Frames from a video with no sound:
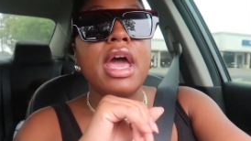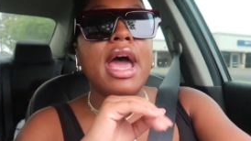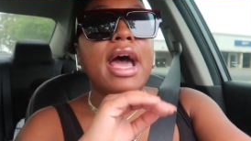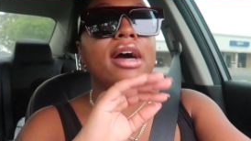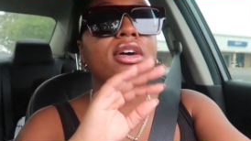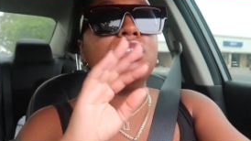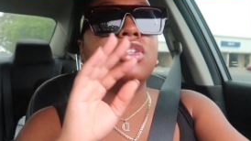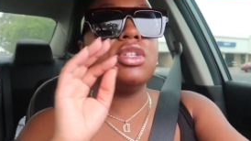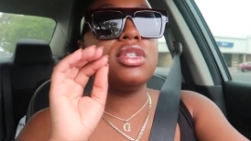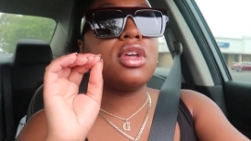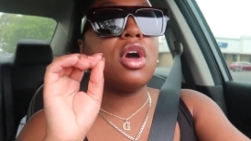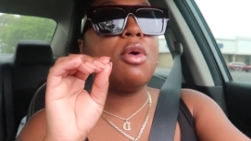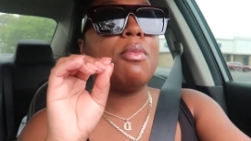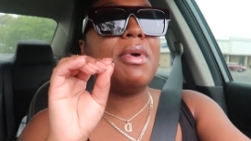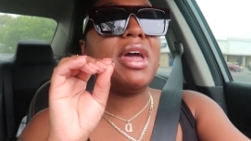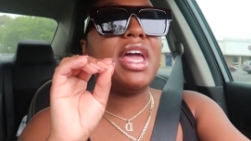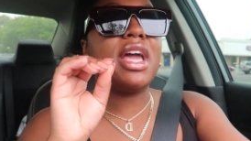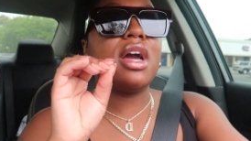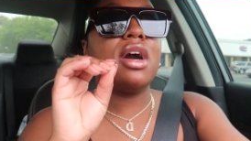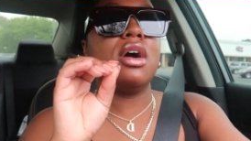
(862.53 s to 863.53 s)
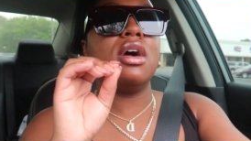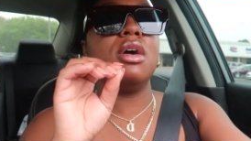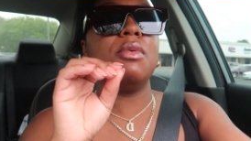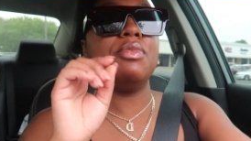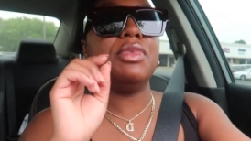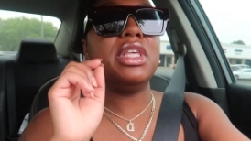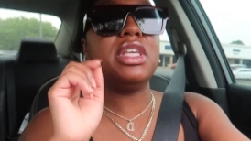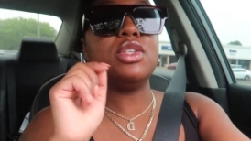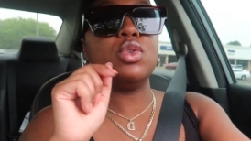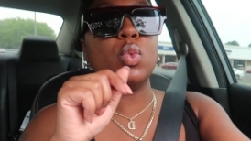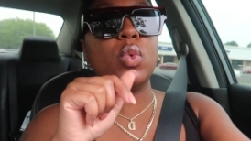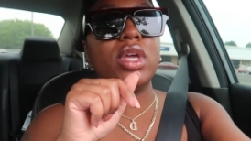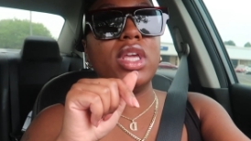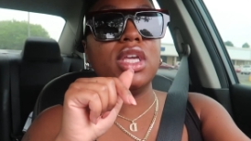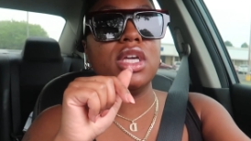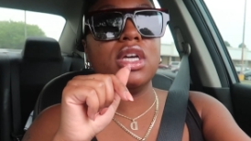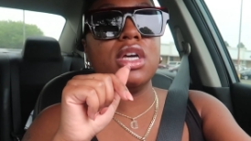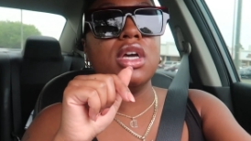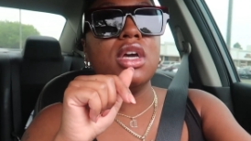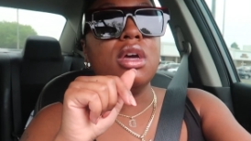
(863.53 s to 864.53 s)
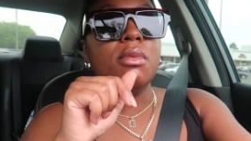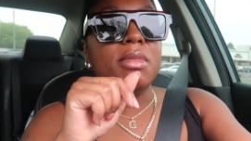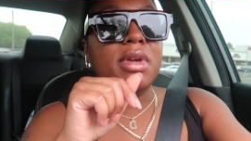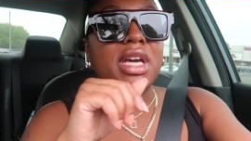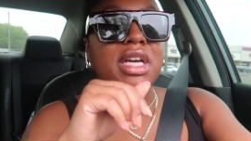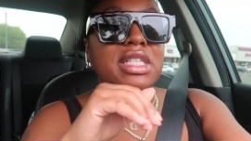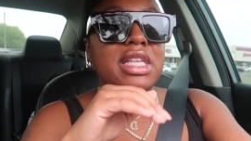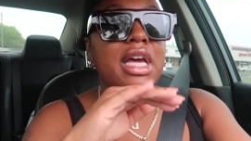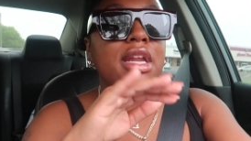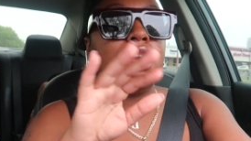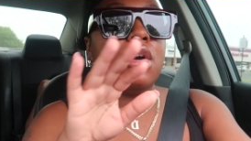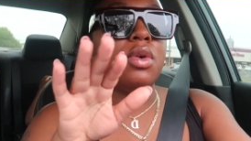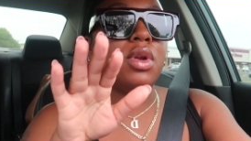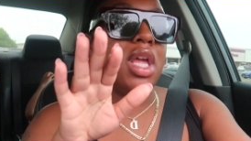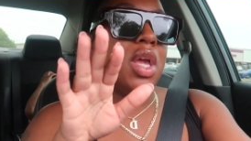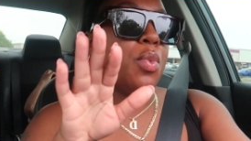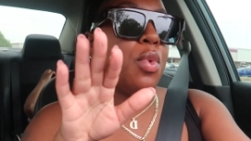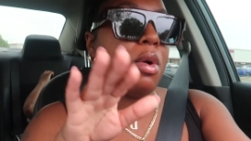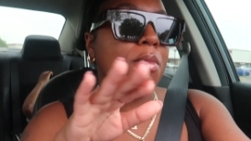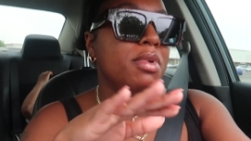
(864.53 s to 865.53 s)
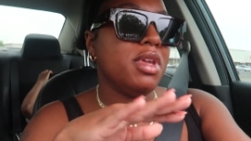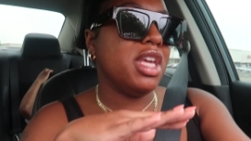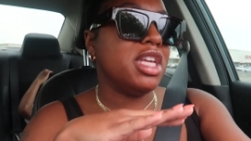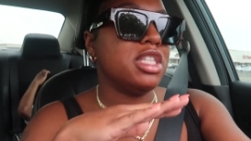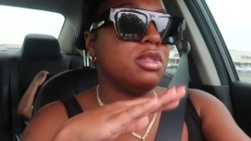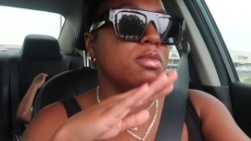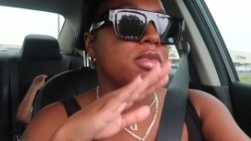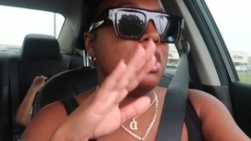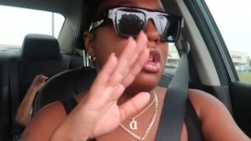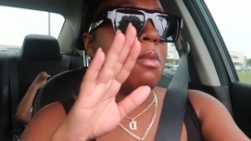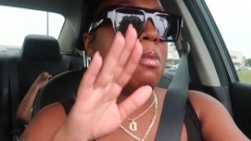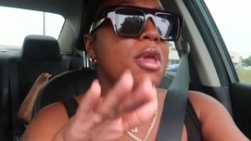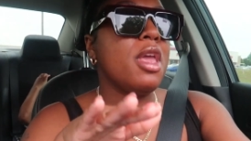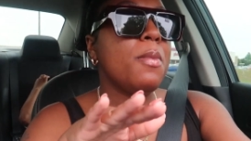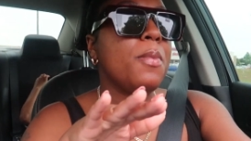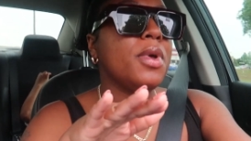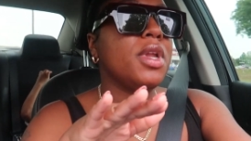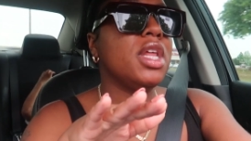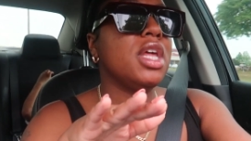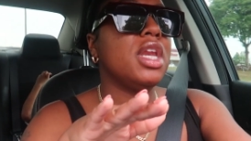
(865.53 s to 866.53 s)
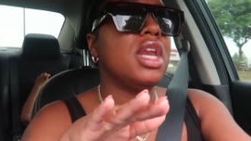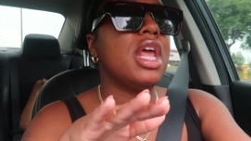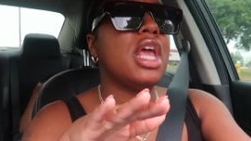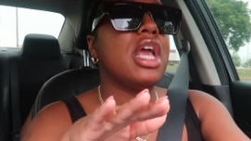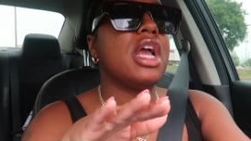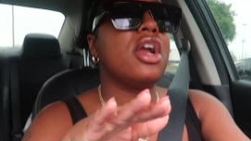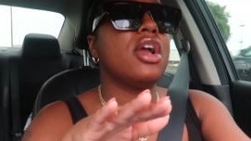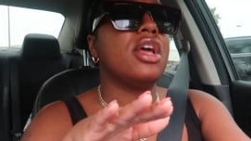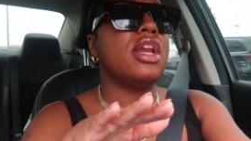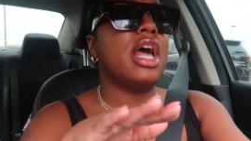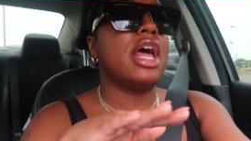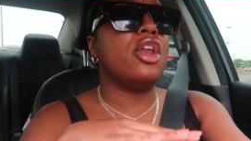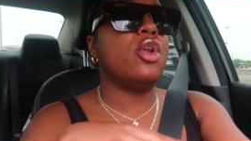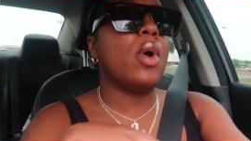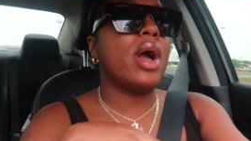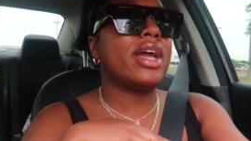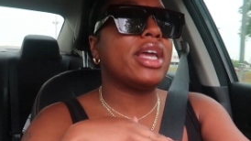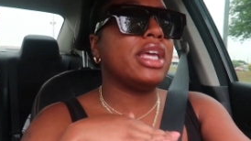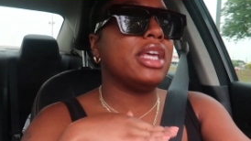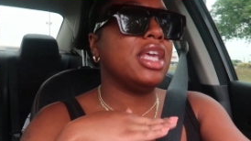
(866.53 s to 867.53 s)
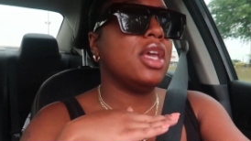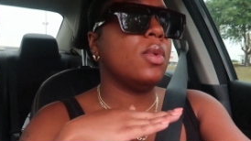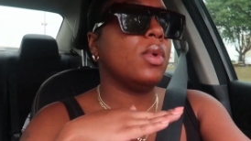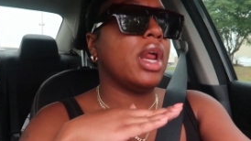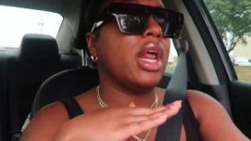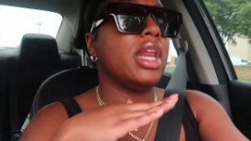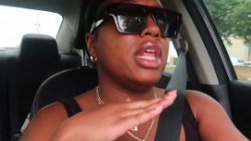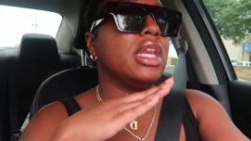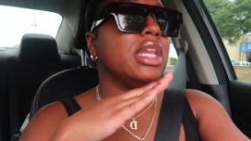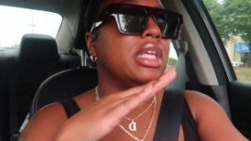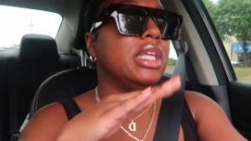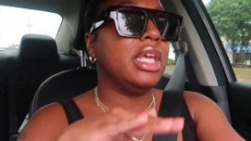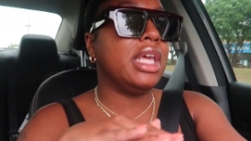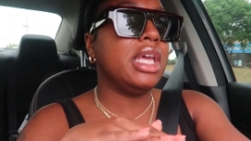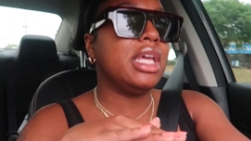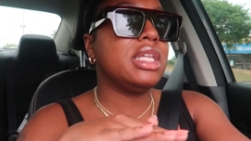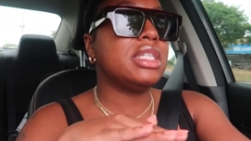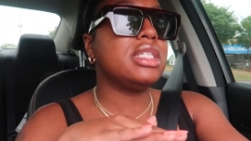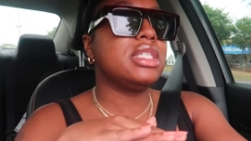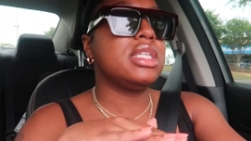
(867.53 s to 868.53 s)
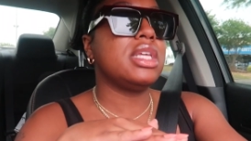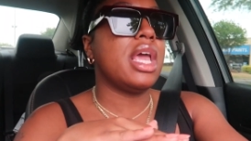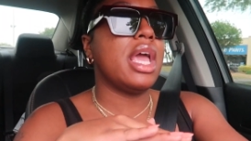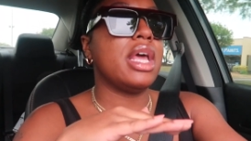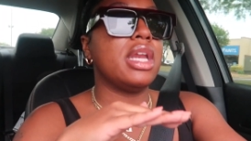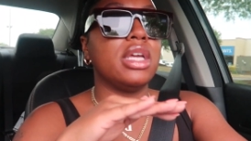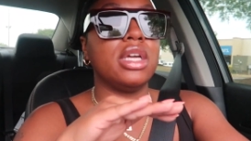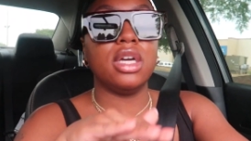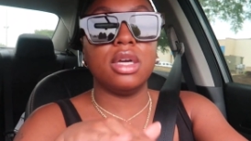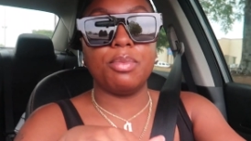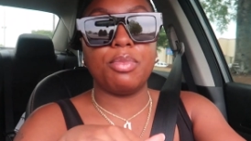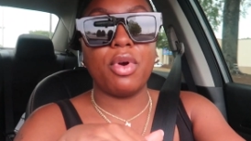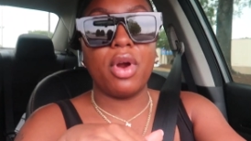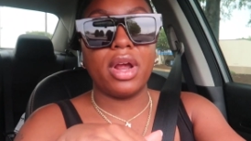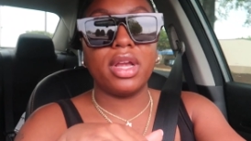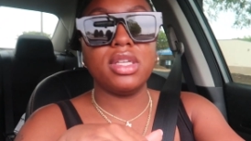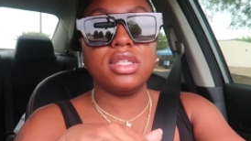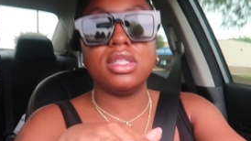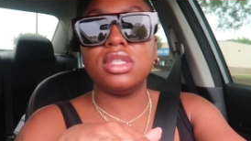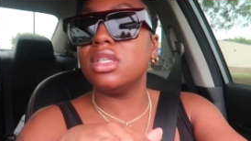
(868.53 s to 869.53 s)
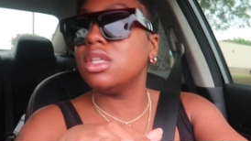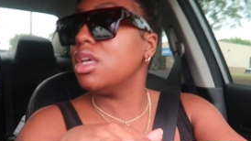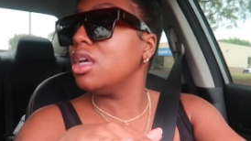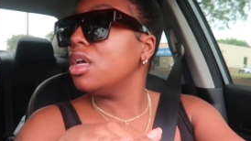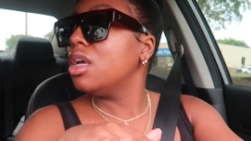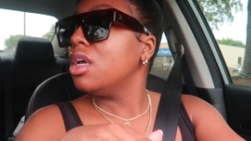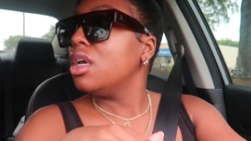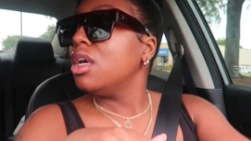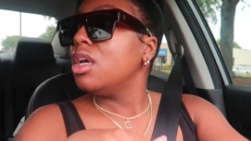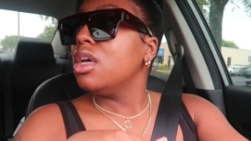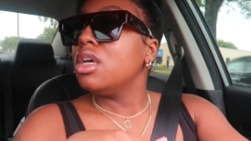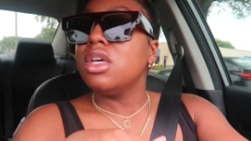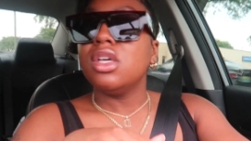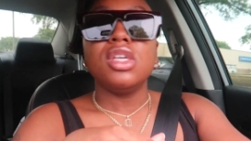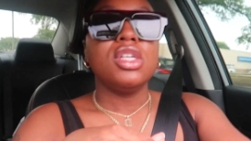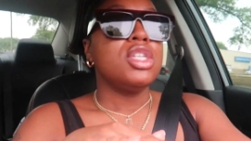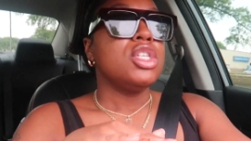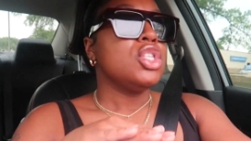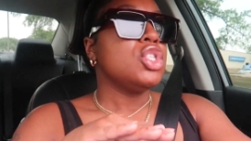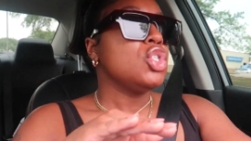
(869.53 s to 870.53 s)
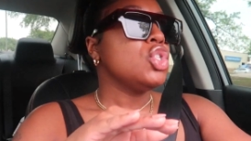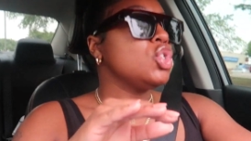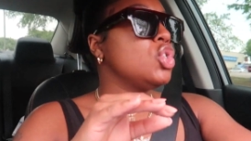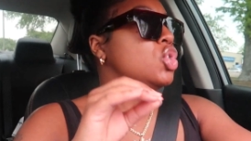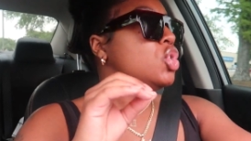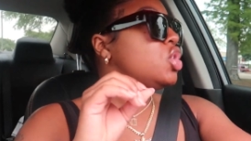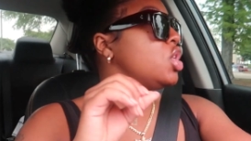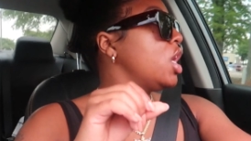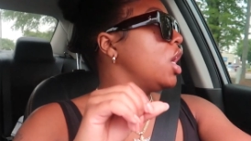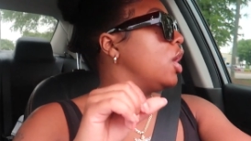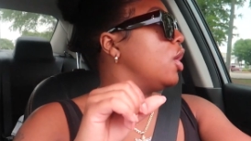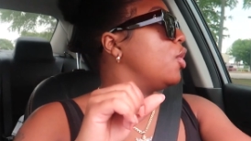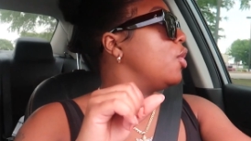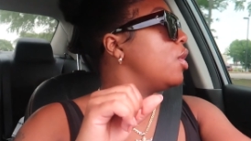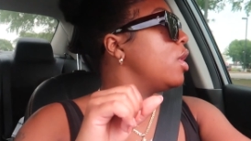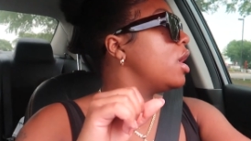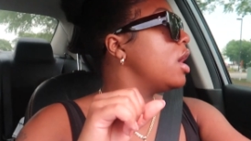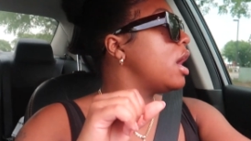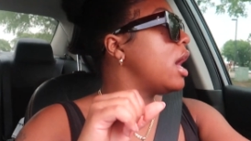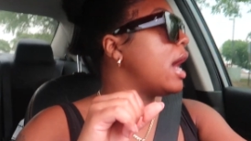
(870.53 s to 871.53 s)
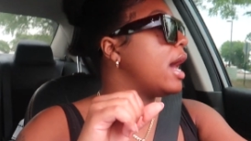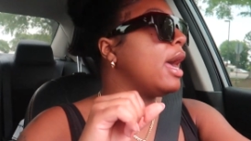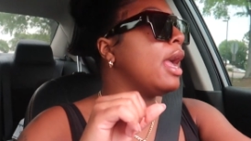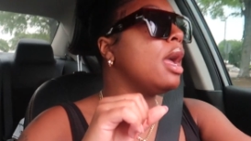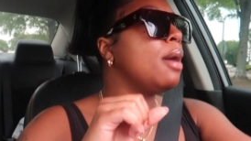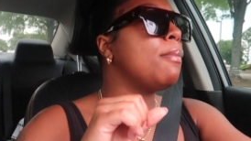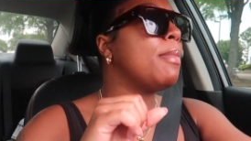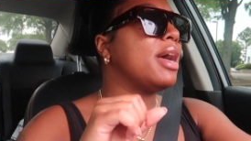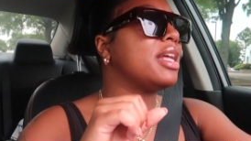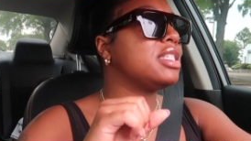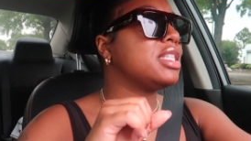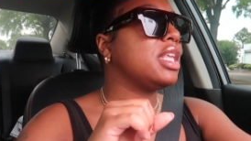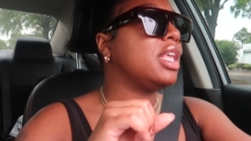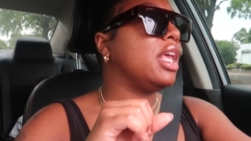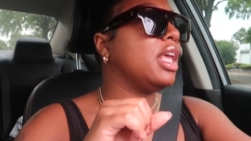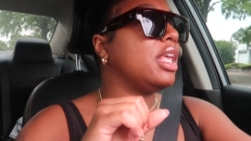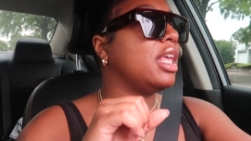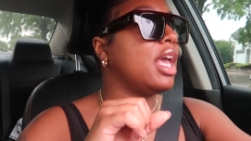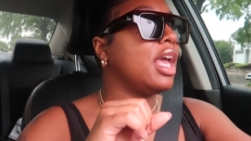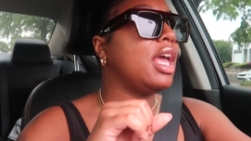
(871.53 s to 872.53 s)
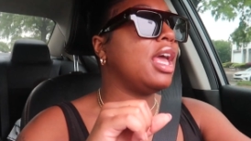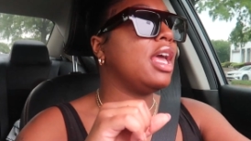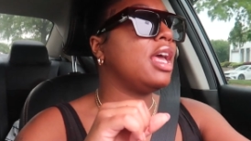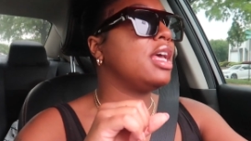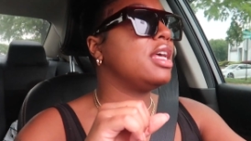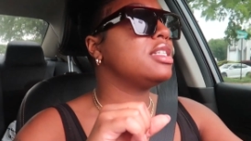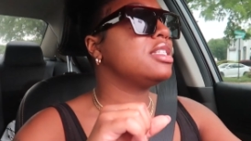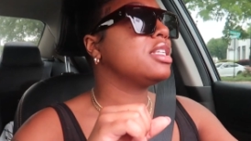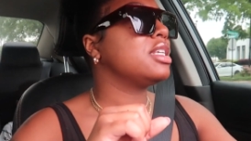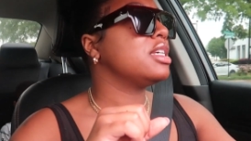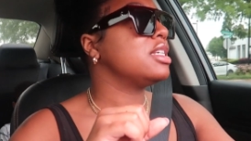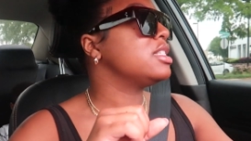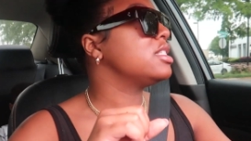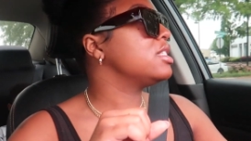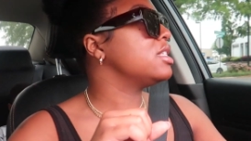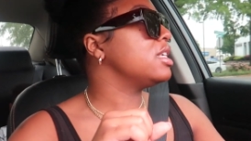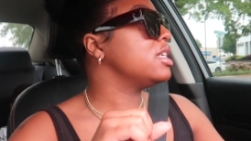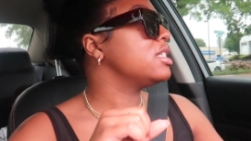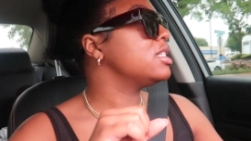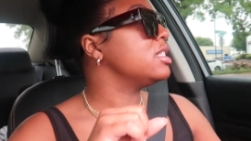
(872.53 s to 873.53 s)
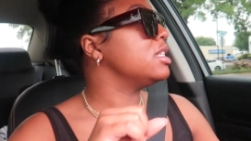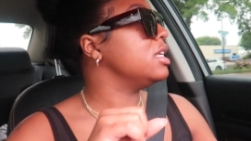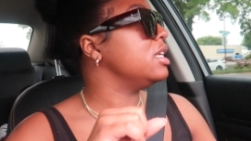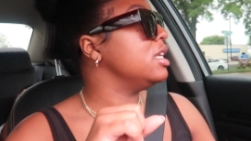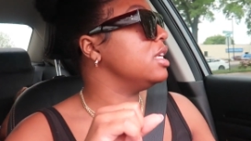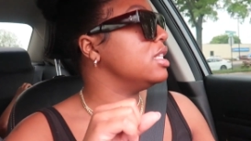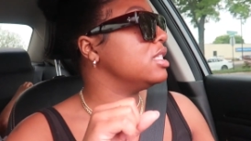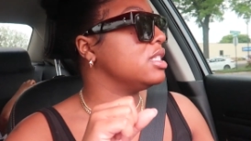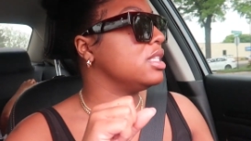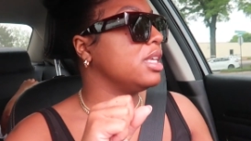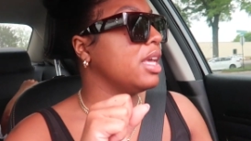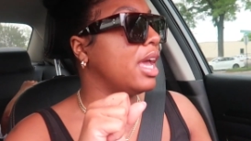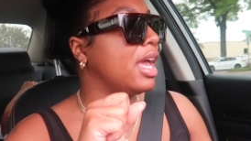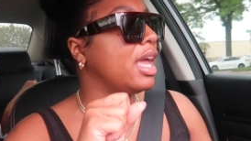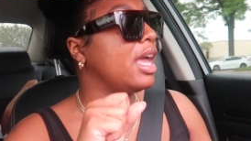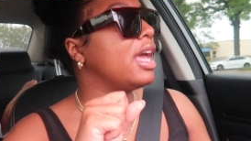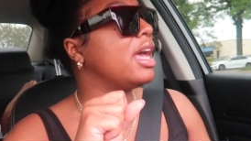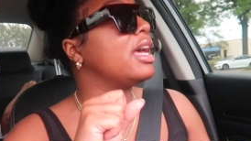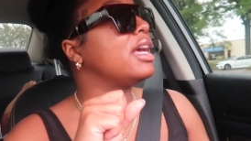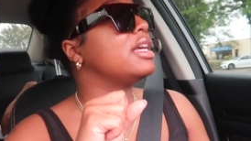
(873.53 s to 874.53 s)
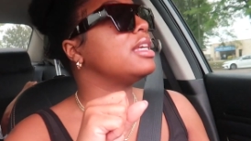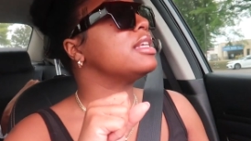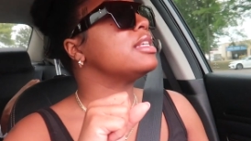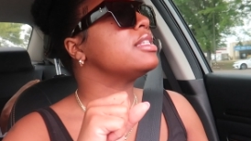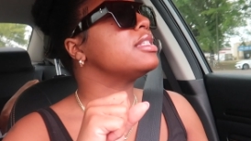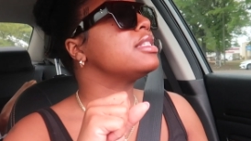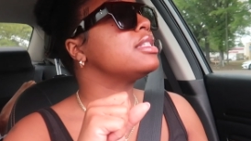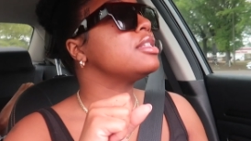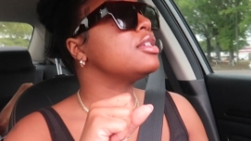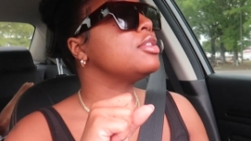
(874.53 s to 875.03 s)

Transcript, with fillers: I'll just go back um, this week because I know that it won't be as many people in there and I know I can get what I need to get at a good price. So I am about to get gas because sis needs gas.